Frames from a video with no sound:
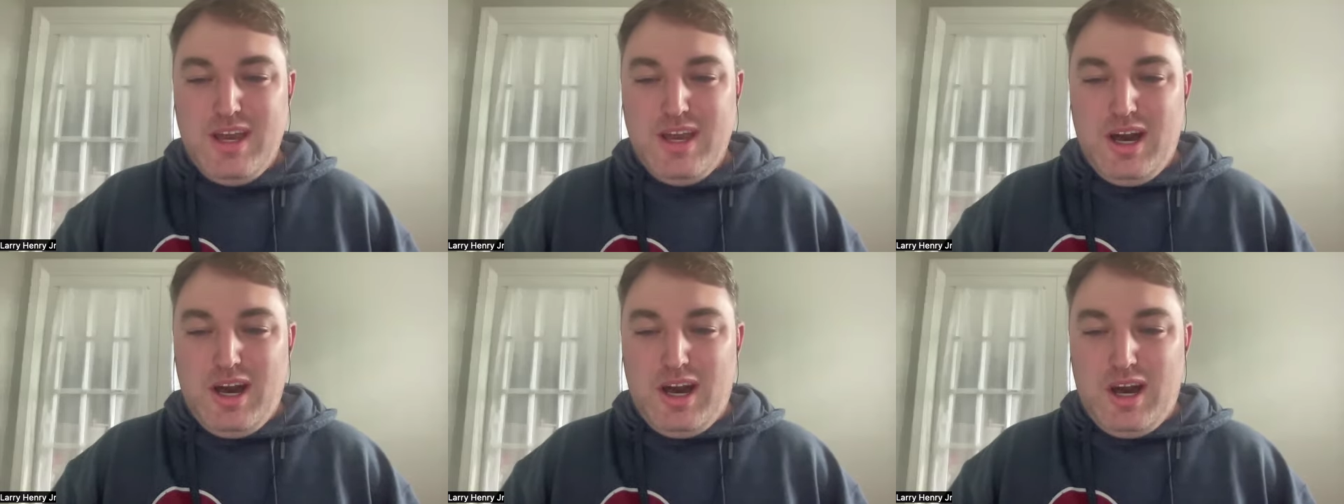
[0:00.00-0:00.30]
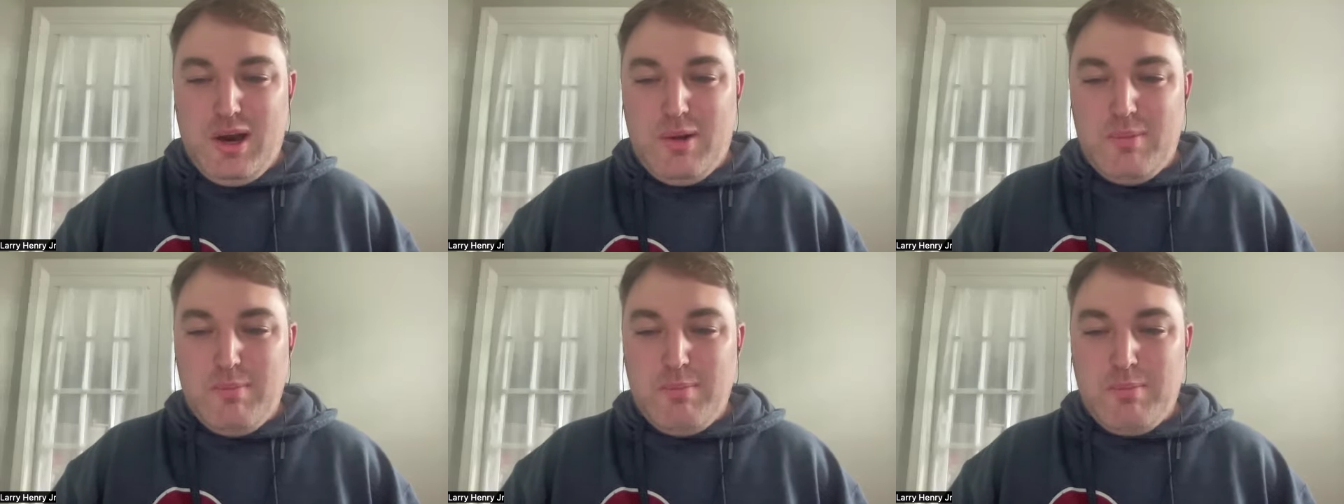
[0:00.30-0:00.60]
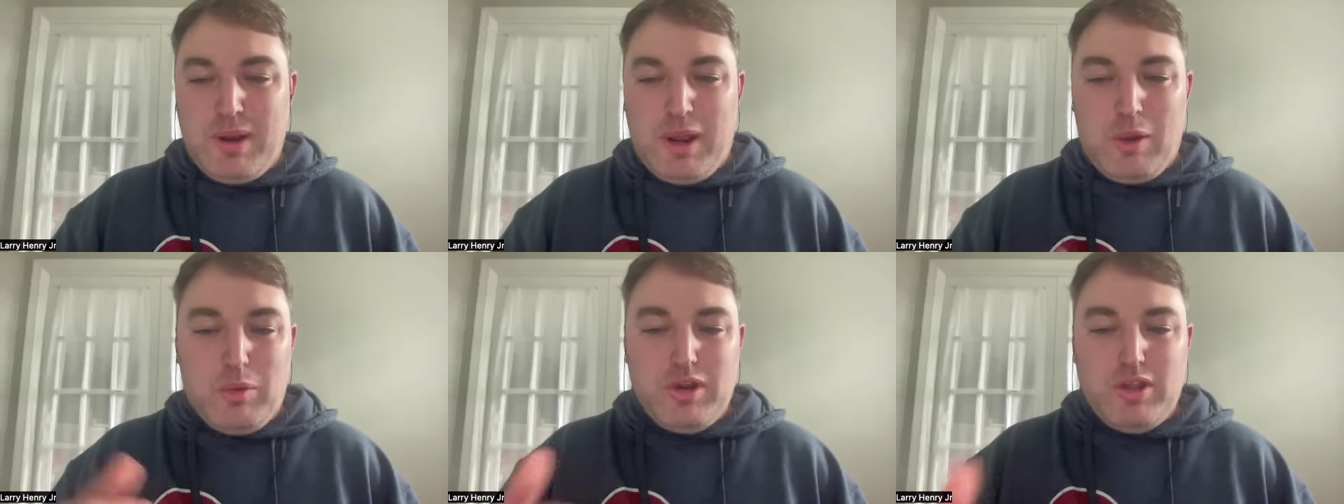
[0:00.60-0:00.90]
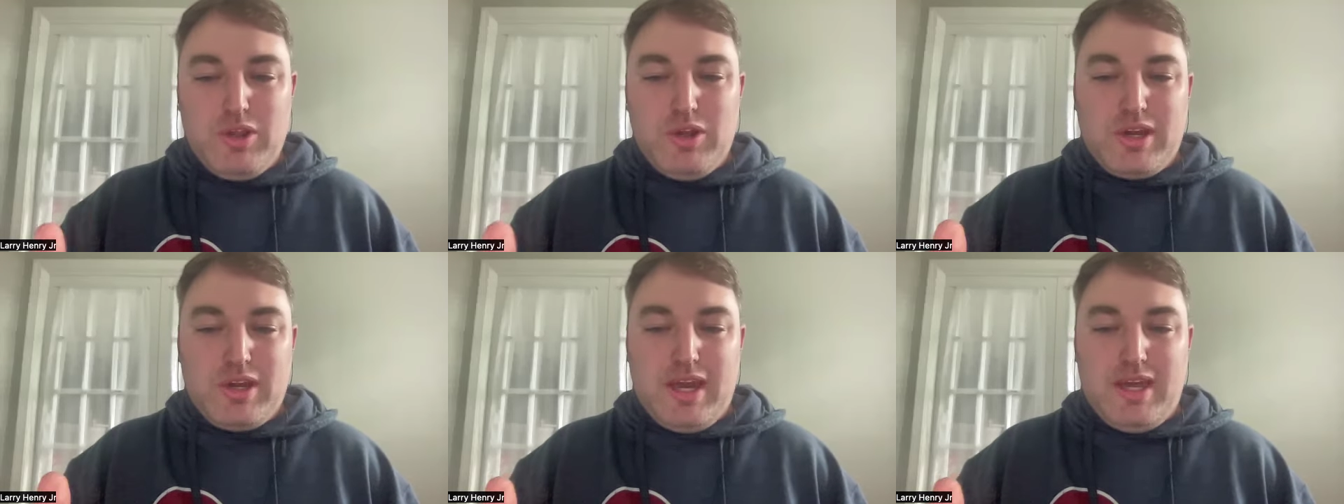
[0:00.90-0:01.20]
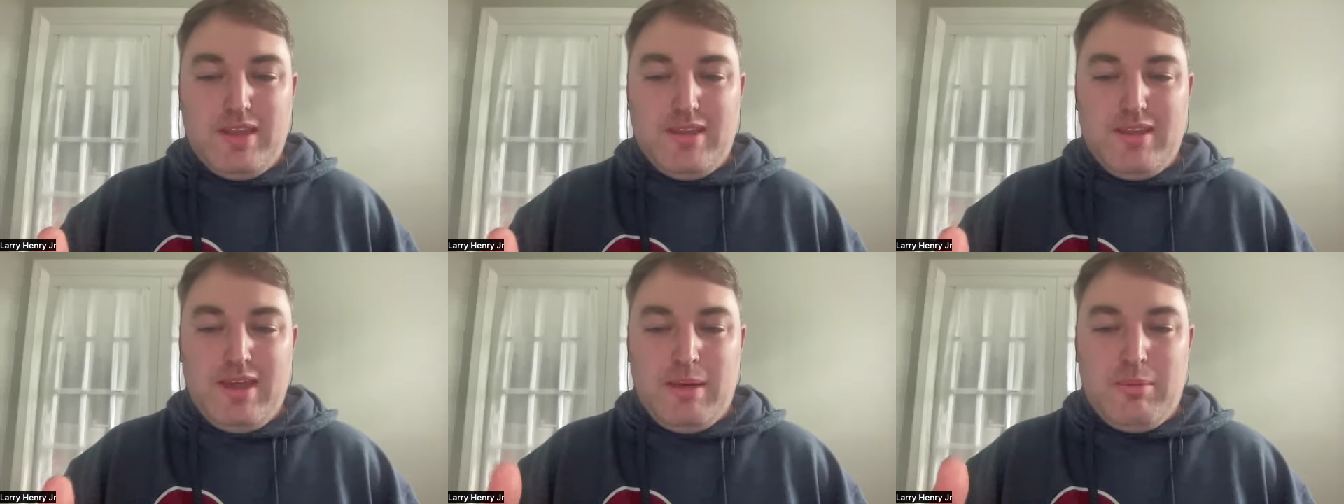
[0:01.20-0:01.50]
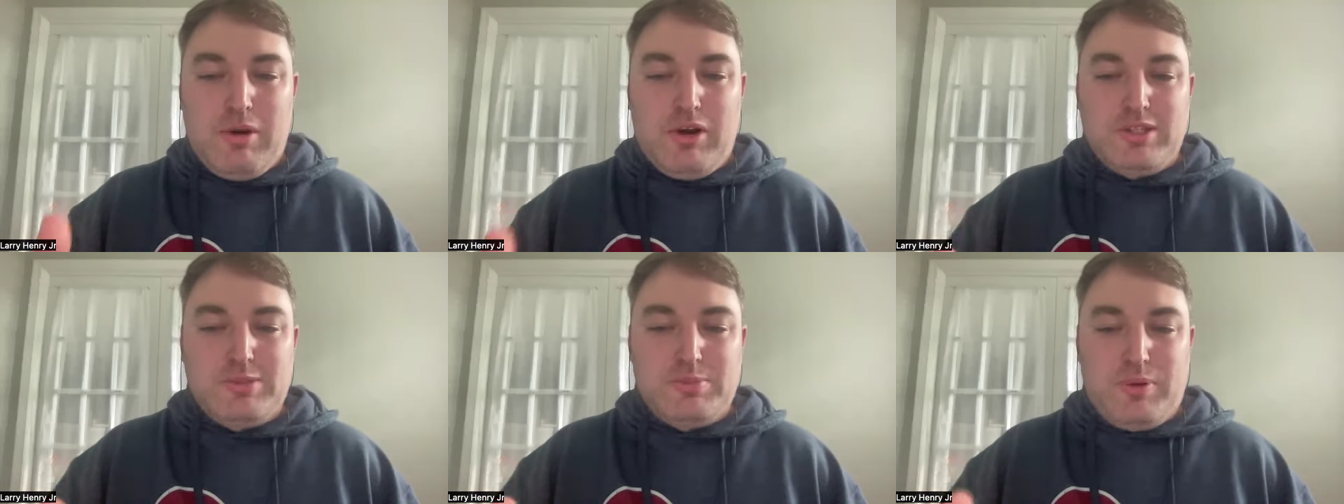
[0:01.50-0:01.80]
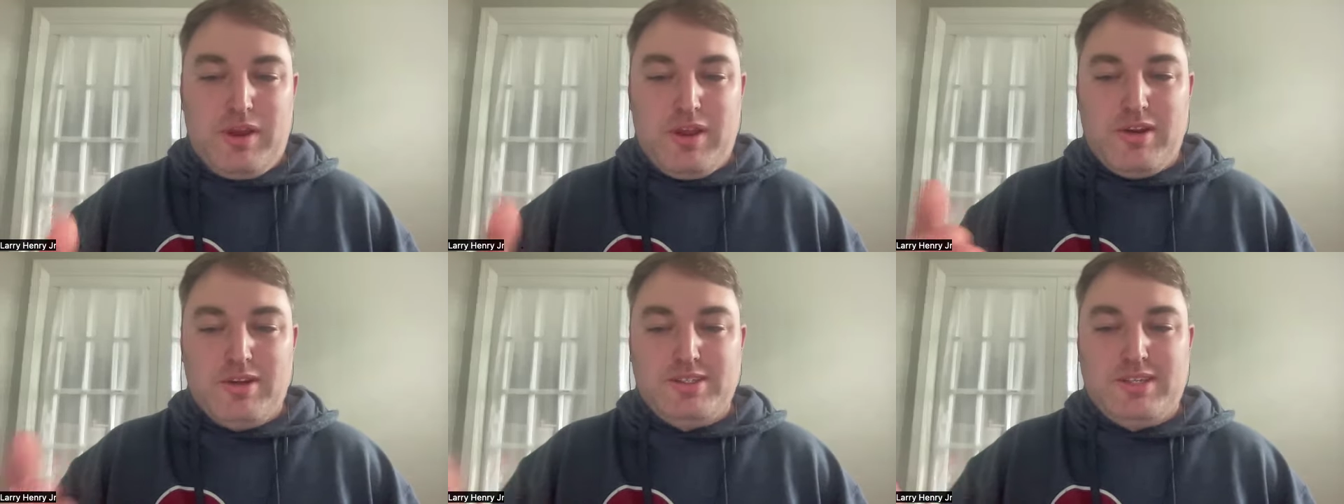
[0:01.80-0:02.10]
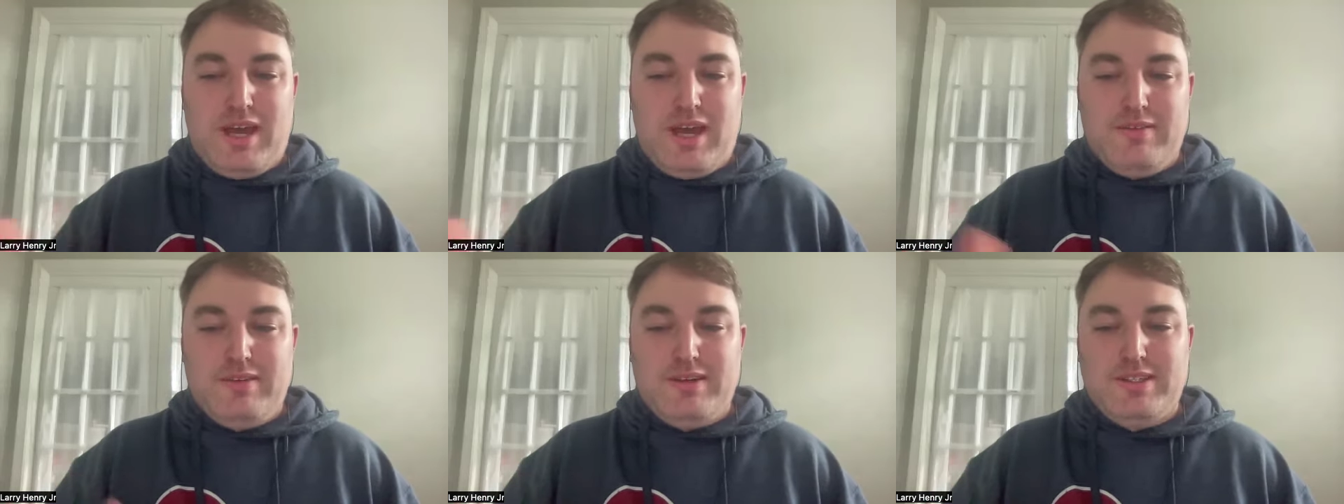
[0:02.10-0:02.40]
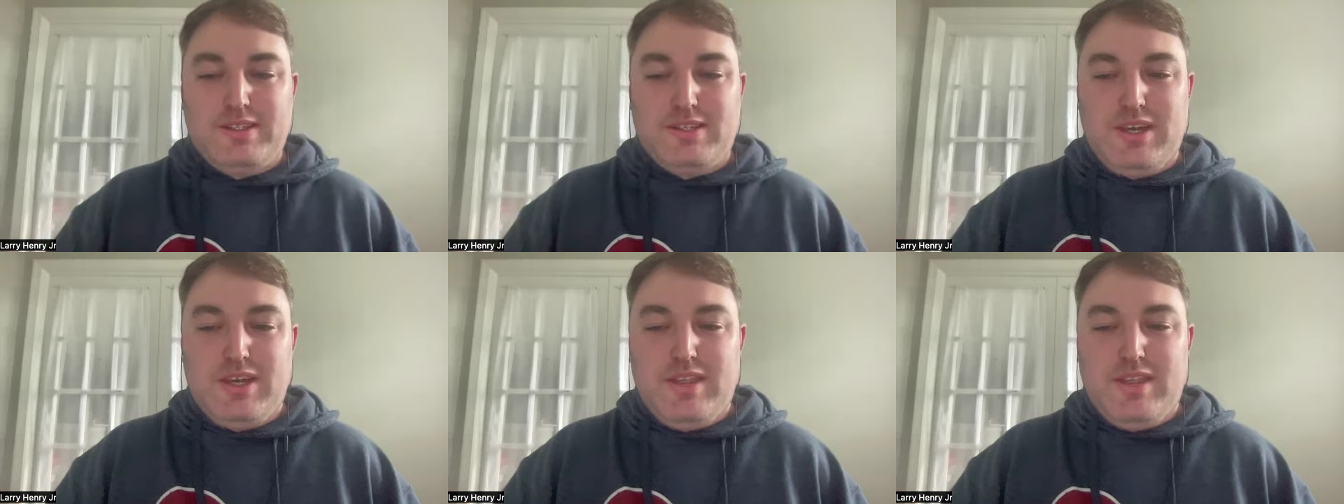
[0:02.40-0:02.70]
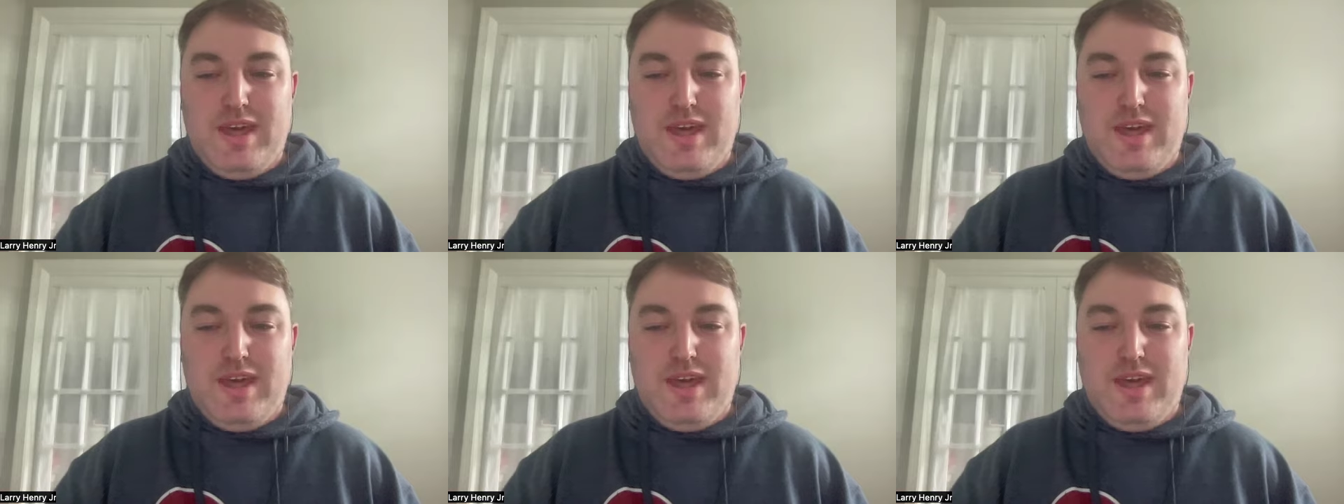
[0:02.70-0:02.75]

But I want to look at MLS players, obviously,